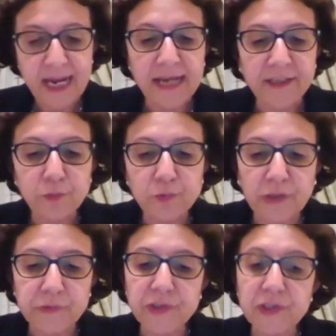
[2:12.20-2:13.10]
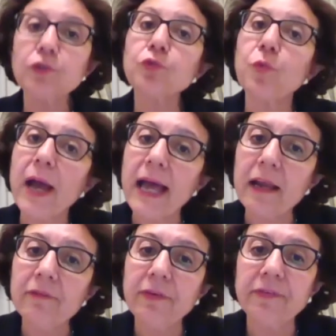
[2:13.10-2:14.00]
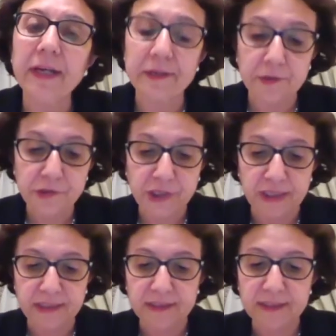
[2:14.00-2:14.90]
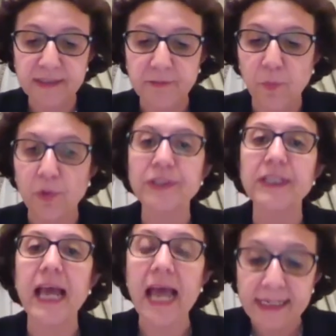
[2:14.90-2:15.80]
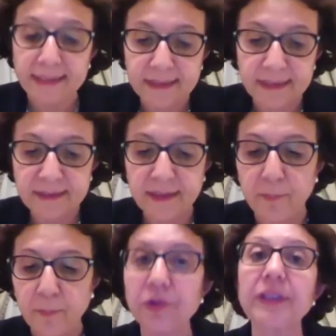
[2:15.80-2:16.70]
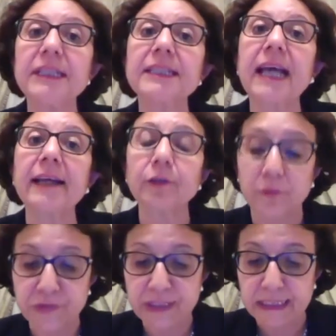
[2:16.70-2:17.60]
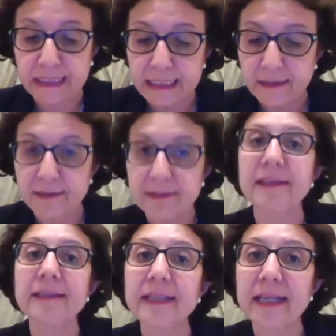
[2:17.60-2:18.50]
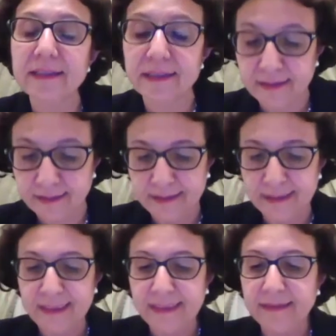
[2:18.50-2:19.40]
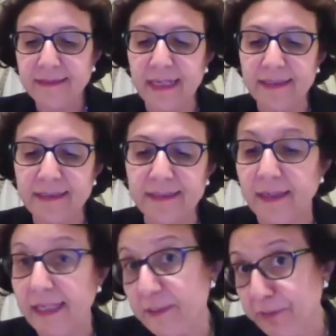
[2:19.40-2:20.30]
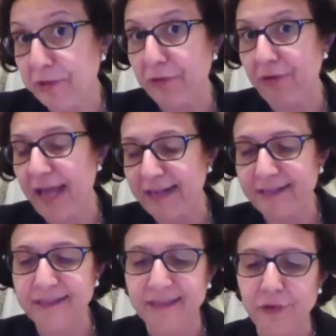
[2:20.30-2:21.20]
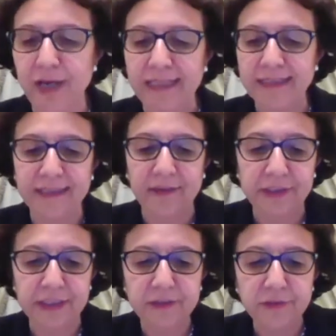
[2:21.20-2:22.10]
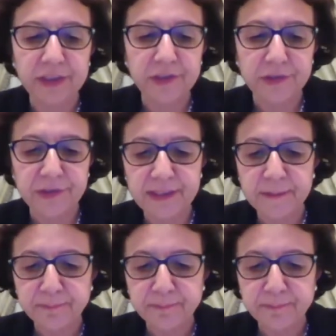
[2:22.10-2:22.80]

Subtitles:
And in 2012, financial literacy was added among the set of skills and data that has been collected every 3 years.